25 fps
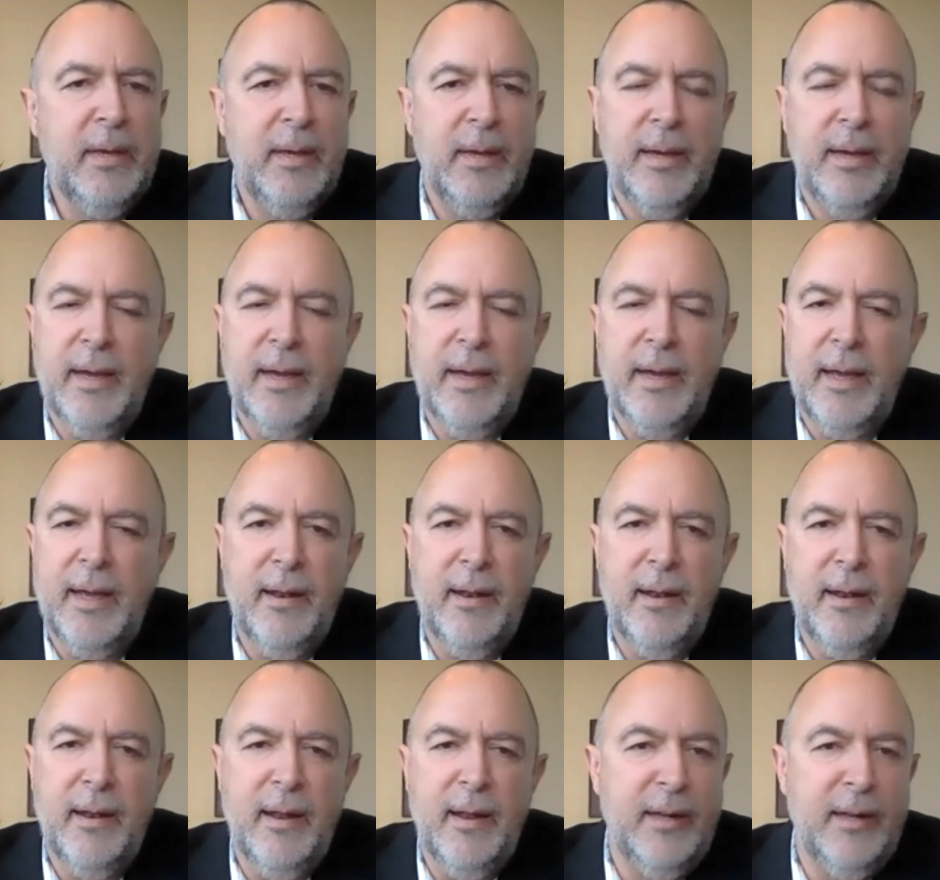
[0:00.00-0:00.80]

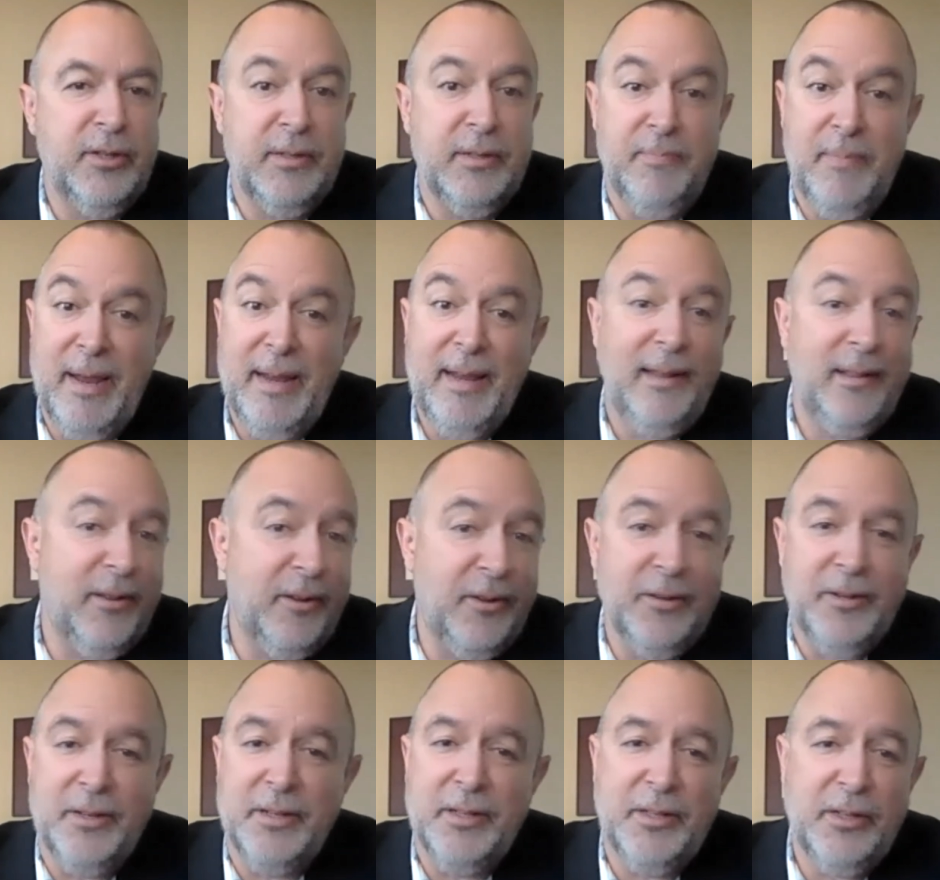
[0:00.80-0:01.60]
and just making
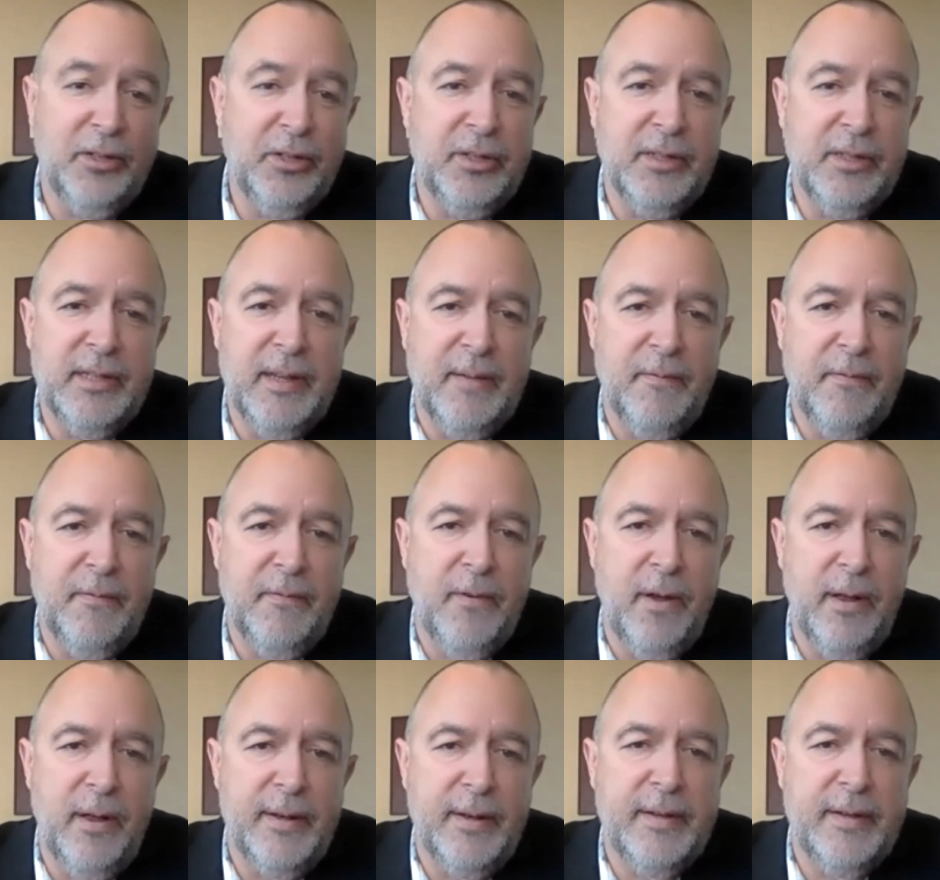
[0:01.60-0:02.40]
the good decisions up
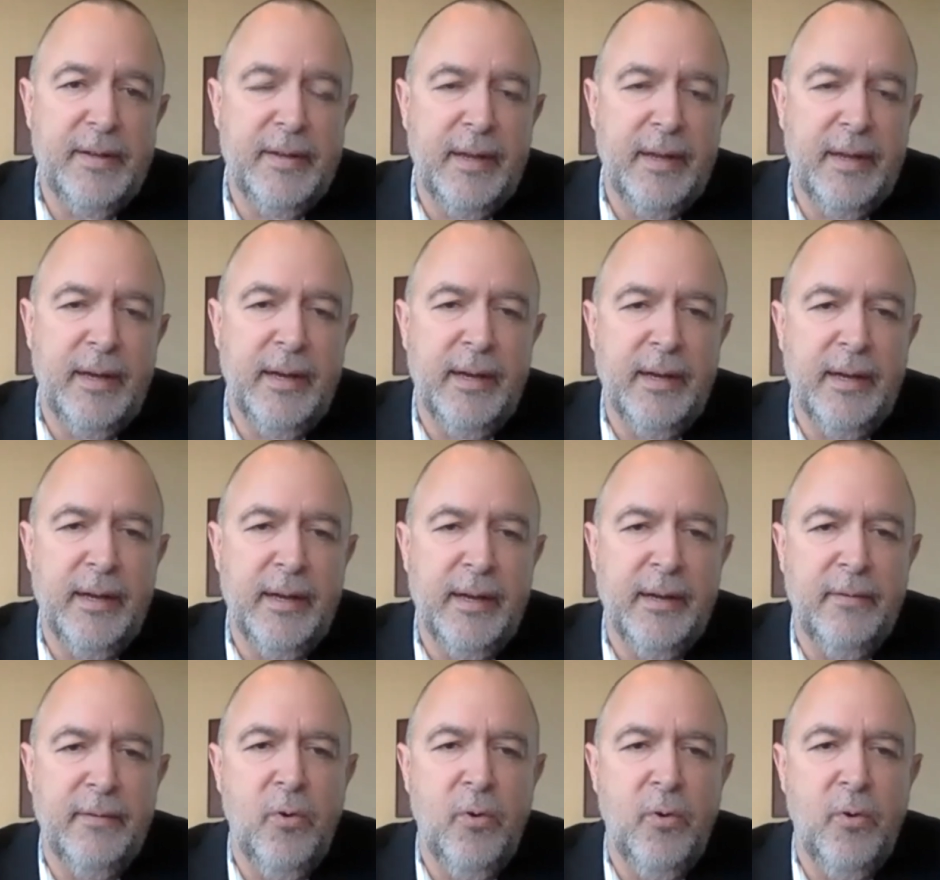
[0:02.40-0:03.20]
front,
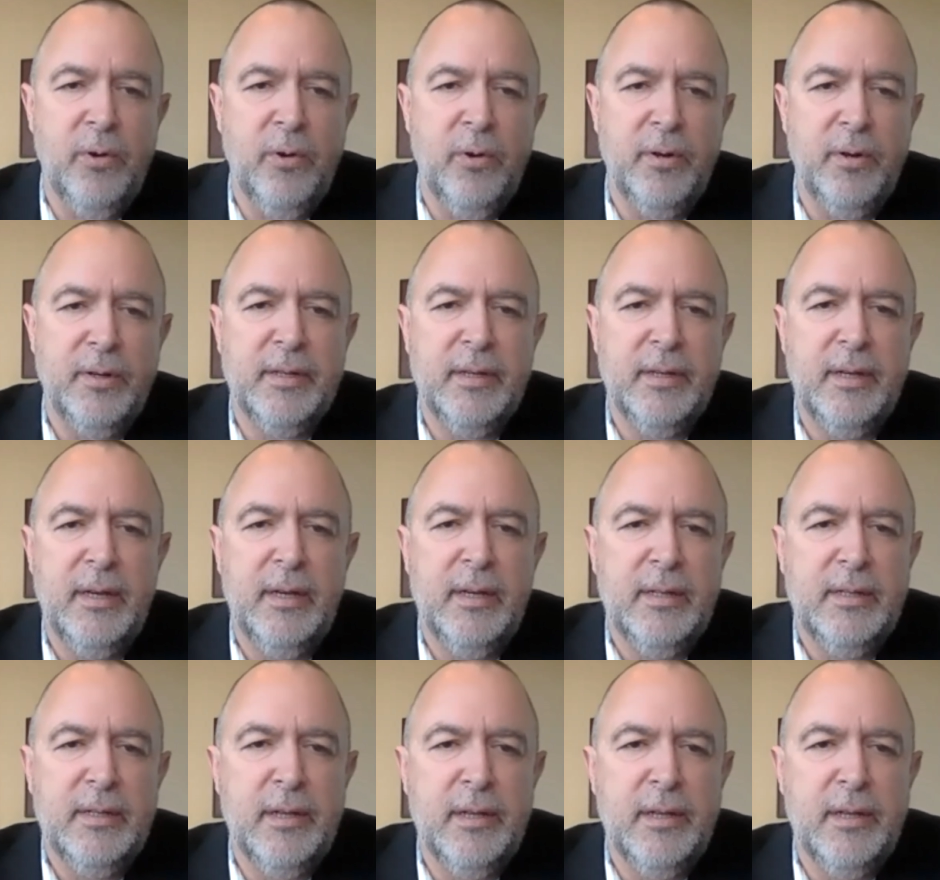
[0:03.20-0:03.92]
of course.